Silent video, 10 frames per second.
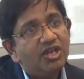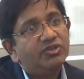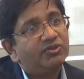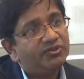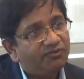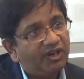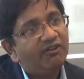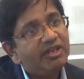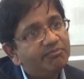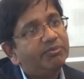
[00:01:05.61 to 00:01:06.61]
So it's
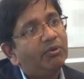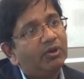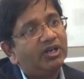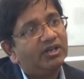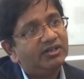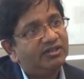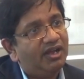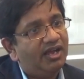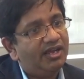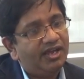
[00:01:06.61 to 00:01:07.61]
very important.
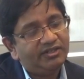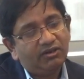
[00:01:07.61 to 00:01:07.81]
I